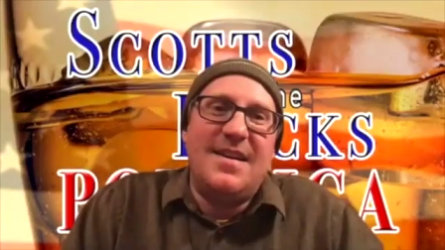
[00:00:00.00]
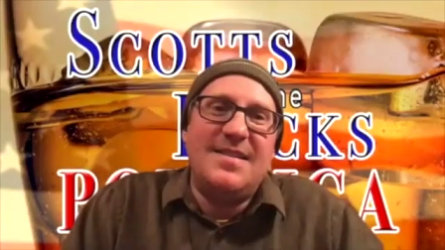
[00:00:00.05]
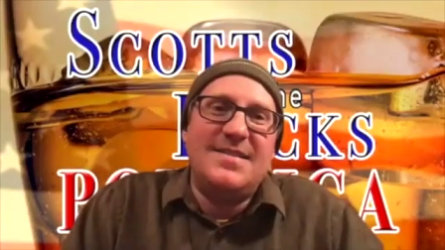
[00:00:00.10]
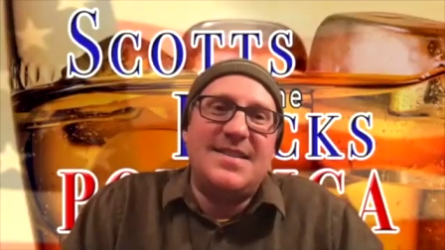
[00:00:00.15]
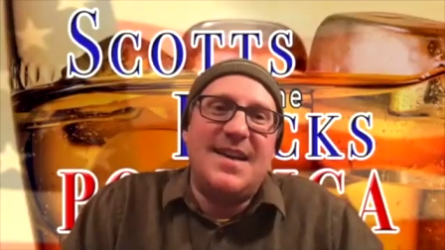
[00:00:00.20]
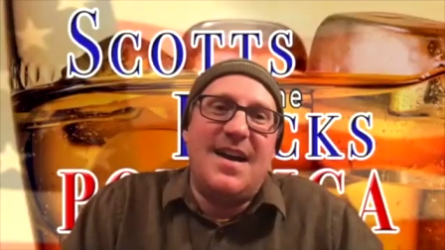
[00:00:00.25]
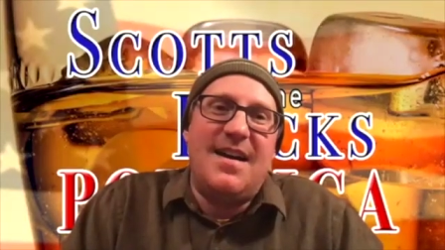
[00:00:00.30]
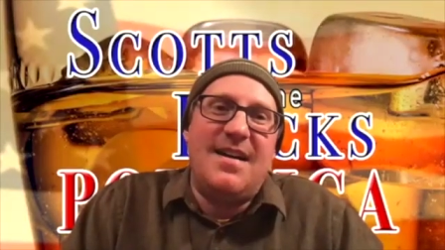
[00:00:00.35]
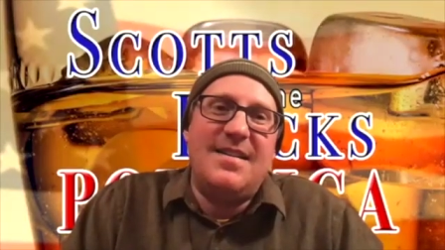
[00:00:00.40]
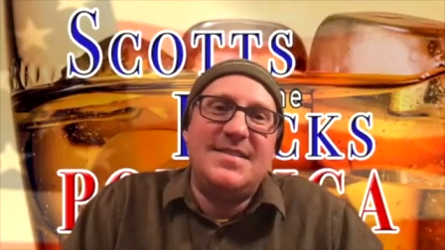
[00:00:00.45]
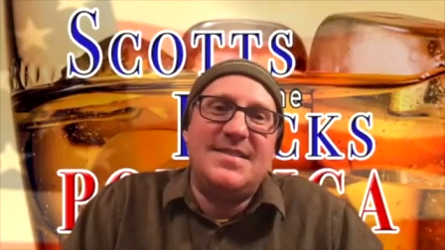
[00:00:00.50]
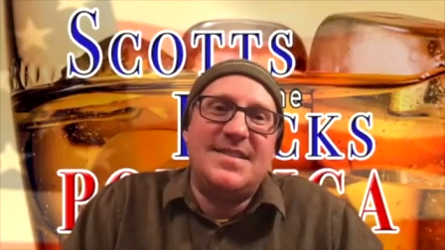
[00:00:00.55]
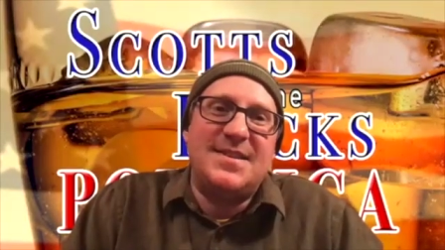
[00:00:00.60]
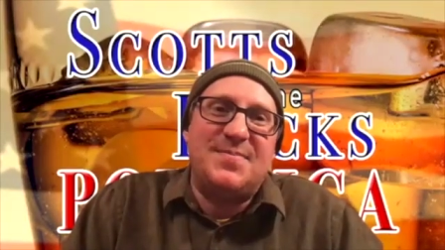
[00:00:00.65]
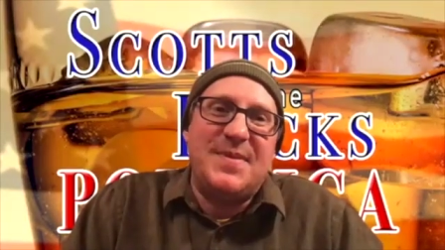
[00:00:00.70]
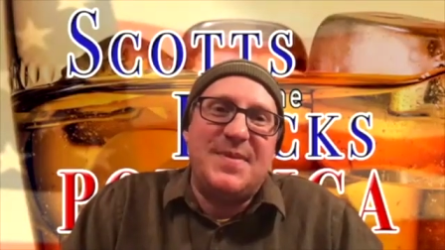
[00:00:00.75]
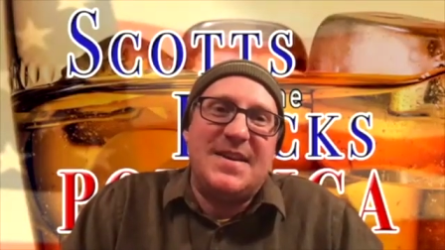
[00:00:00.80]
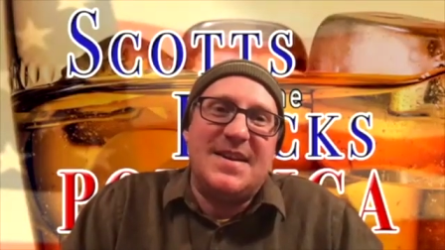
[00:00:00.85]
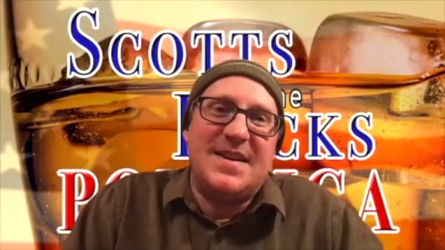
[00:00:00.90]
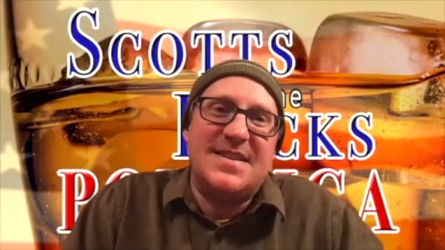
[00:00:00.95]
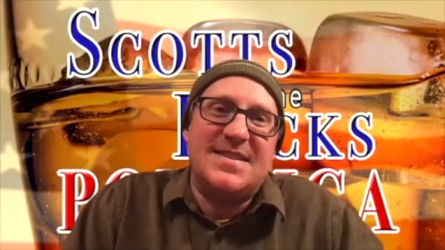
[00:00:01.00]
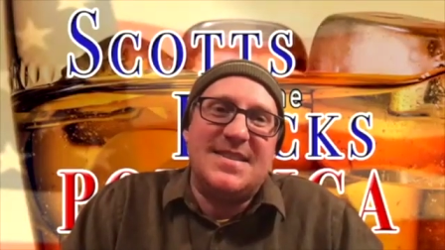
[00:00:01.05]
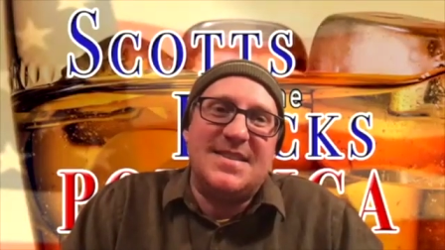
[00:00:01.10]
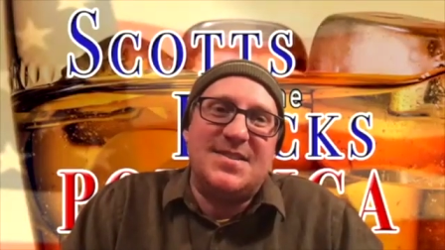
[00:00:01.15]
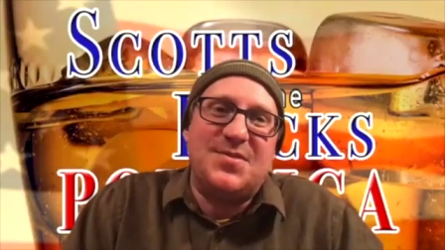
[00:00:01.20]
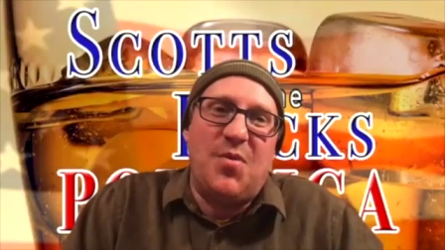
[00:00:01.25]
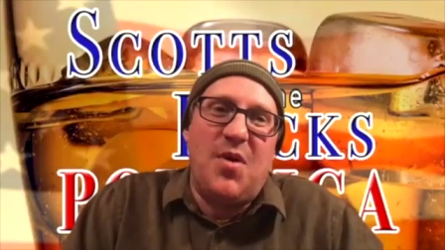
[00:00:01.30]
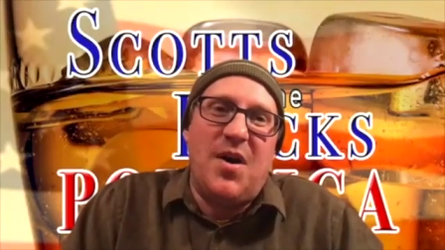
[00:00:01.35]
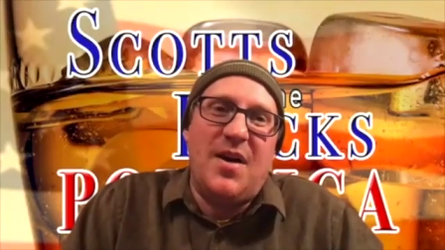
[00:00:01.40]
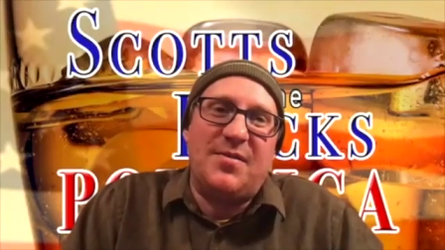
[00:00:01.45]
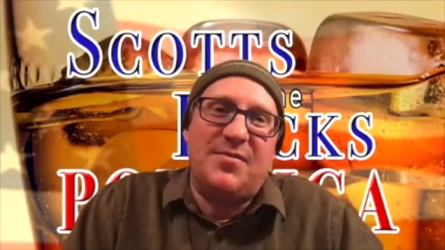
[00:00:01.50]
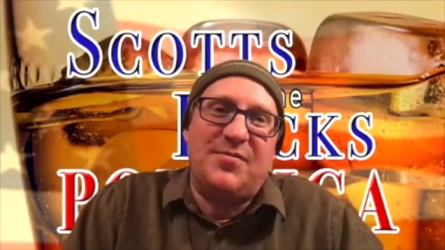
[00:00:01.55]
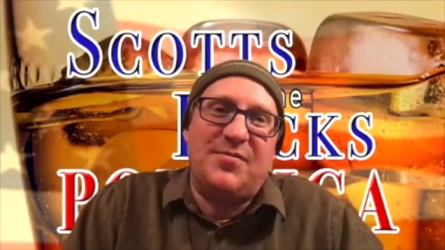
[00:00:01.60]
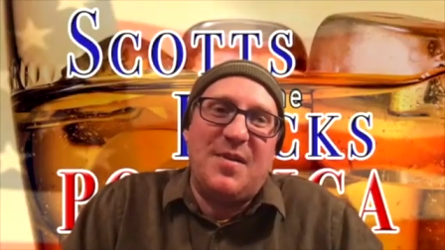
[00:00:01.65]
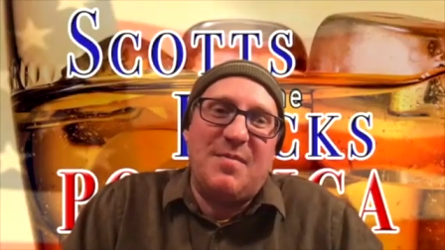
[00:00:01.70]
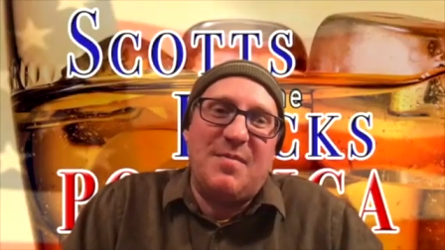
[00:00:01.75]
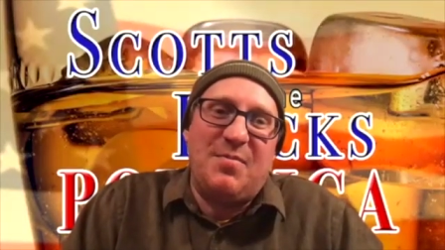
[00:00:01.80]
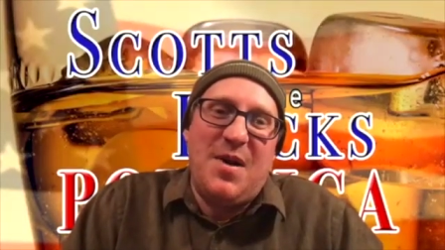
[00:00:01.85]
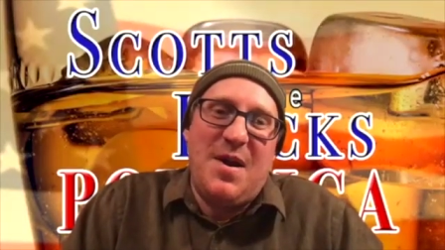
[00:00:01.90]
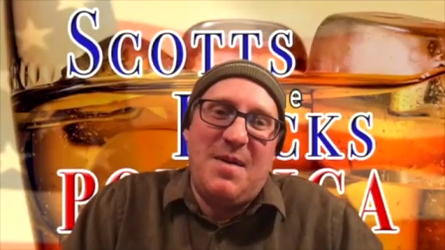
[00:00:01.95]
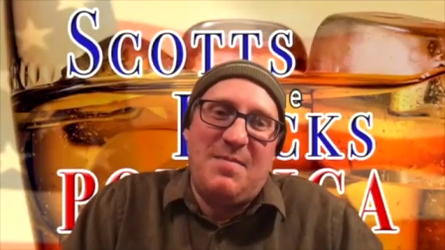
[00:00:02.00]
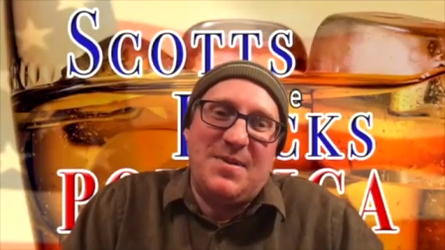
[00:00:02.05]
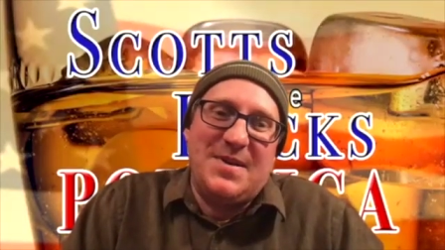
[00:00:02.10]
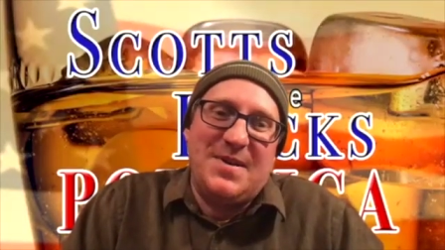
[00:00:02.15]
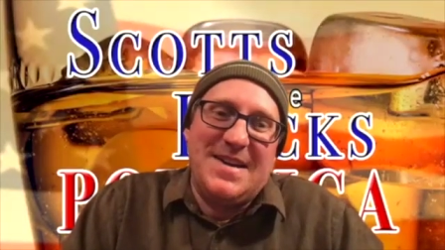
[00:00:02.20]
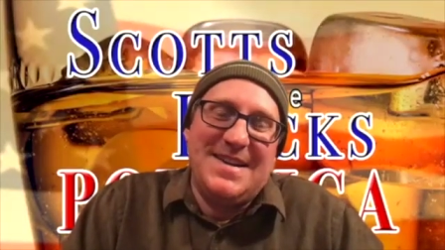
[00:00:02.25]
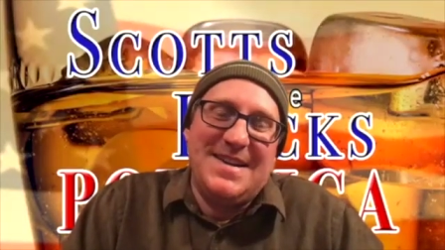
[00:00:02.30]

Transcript: ours is because it's waterfront property.